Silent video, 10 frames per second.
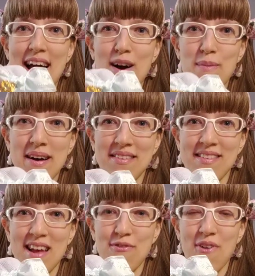Taobao
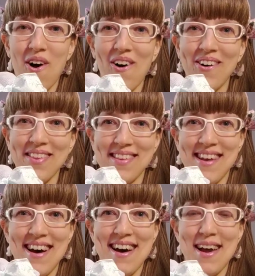stuff all the
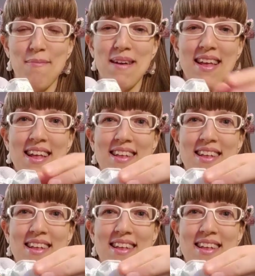time,